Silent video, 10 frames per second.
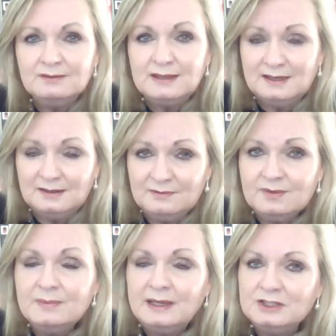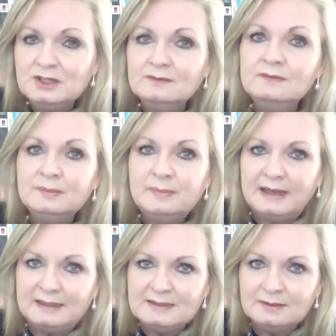that information
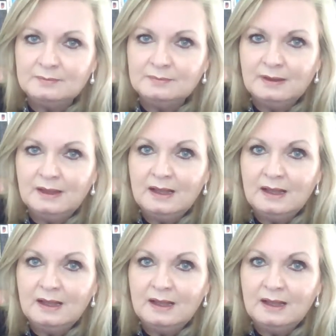verbatim,